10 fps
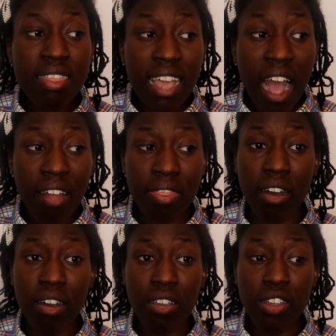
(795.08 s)
the
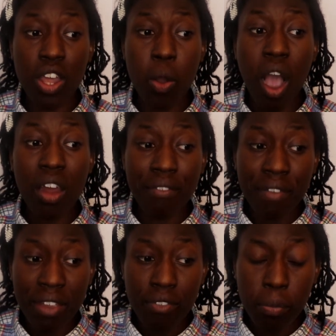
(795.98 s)
other, you know,
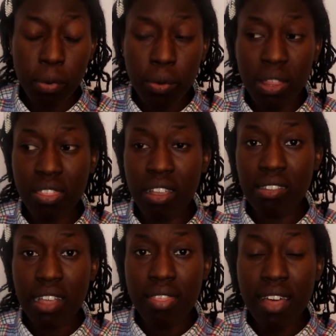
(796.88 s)
unfavorable and
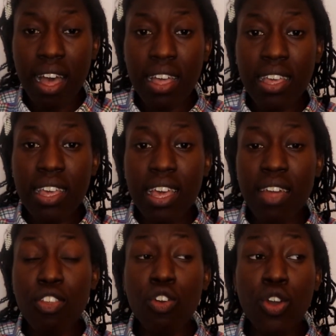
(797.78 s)
things like that.
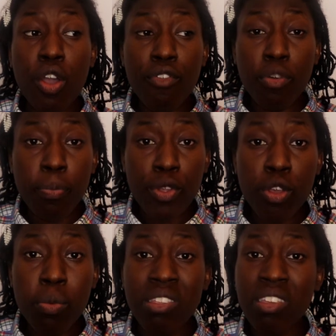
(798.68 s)
And then you're going through
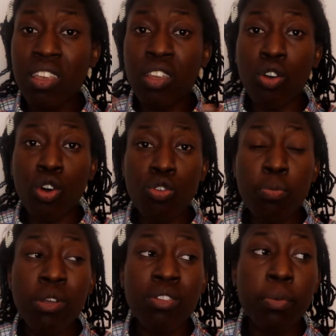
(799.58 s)
puberty and your
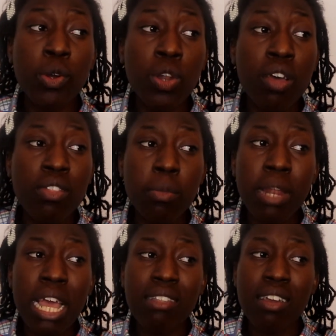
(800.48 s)
hormones are a bit all over the
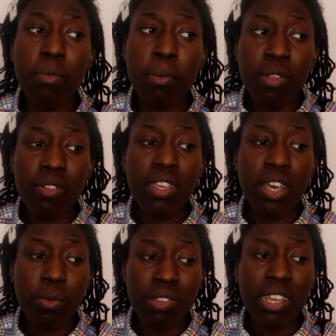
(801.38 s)
place. I remember there was a
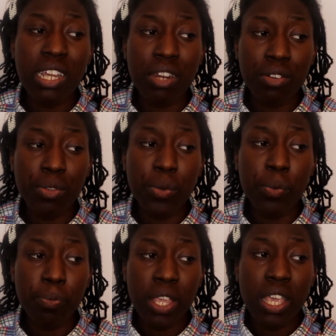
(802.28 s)
girl in secondary
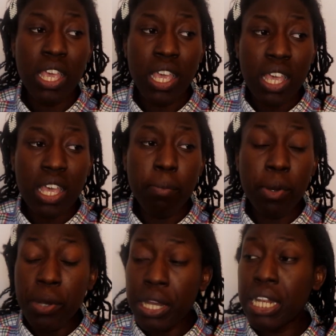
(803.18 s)
school,
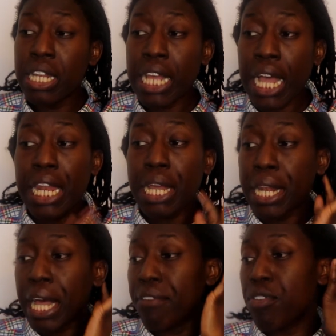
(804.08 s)
Bilton and
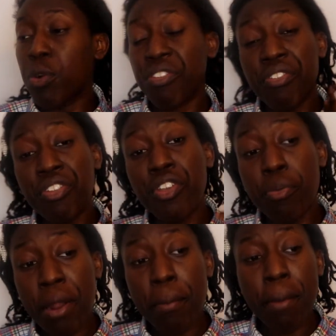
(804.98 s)
Lola, if you watch the video
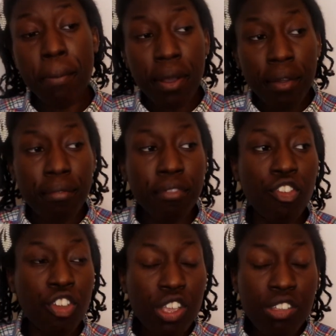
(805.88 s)
you might remember,
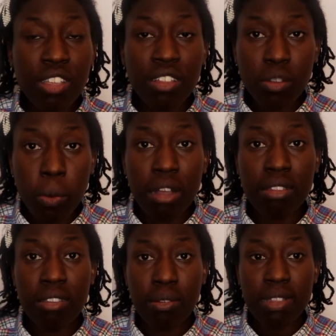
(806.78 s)
she said to
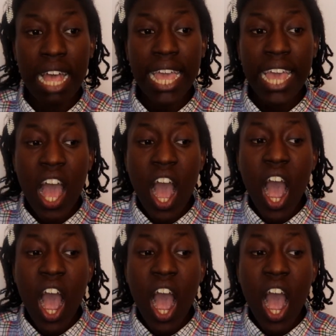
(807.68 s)
us, she was like,